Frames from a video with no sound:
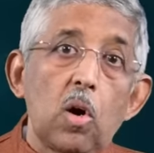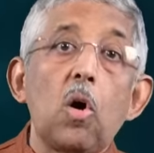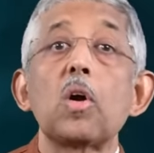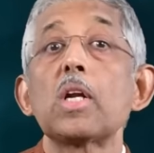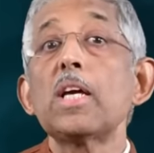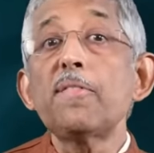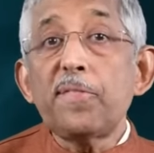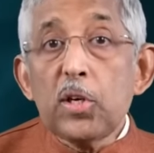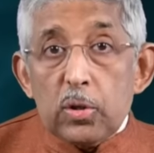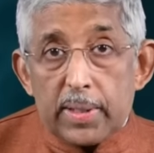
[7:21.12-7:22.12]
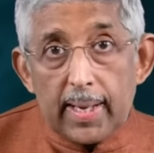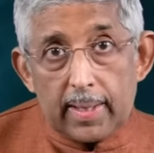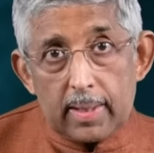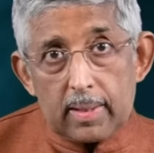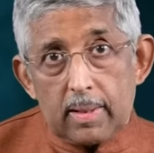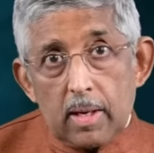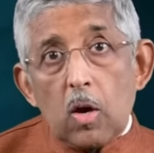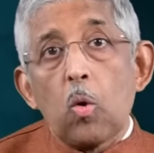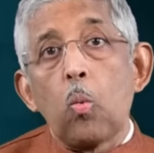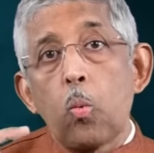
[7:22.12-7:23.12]
or if you take it,
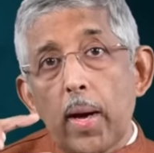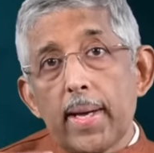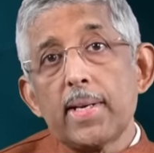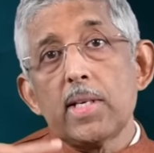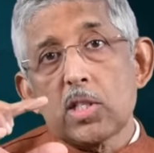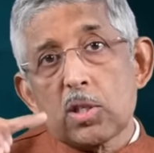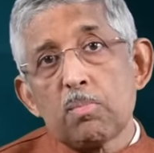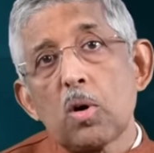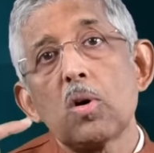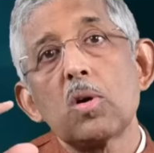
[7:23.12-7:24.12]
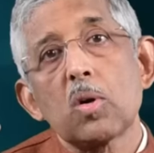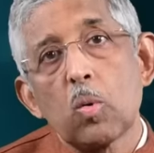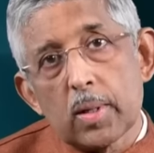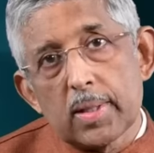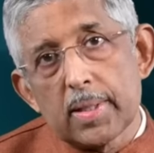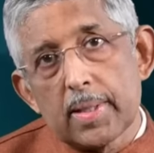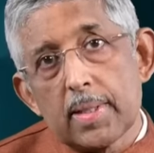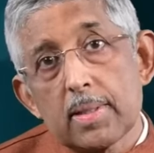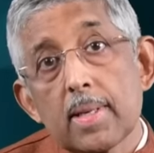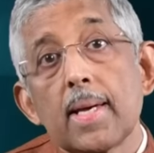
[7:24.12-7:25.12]
very small
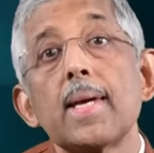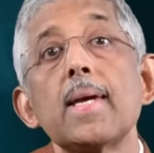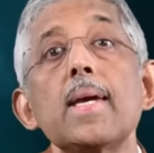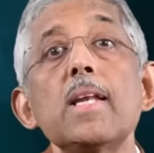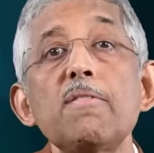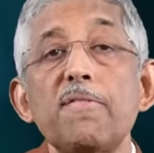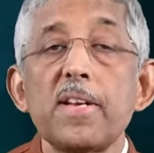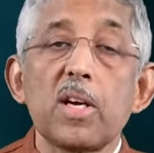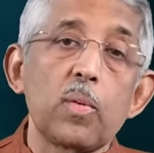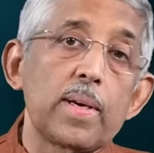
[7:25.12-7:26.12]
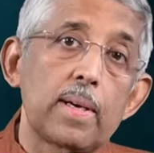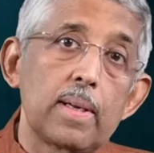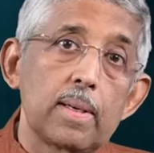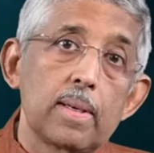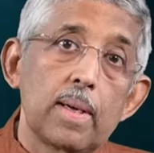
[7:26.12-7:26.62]
quantities, infrequently.